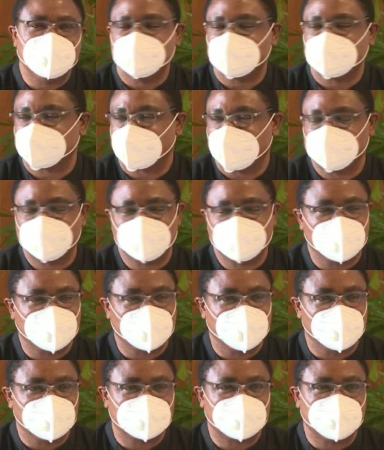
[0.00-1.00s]
disruption
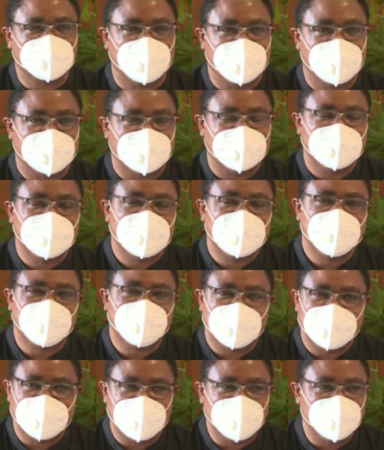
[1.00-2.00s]
caused by
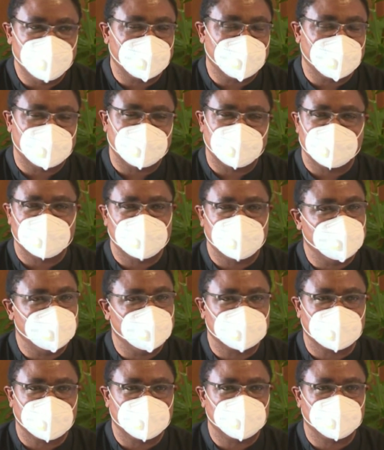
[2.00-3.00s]
pandemic and other
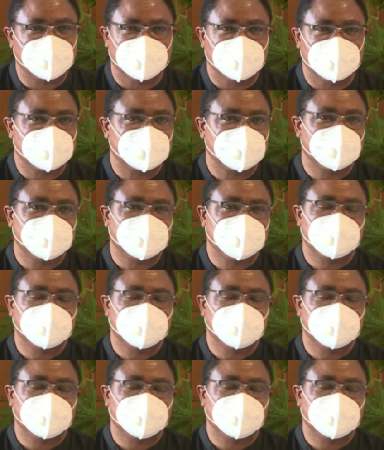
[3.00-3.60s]
disruptions.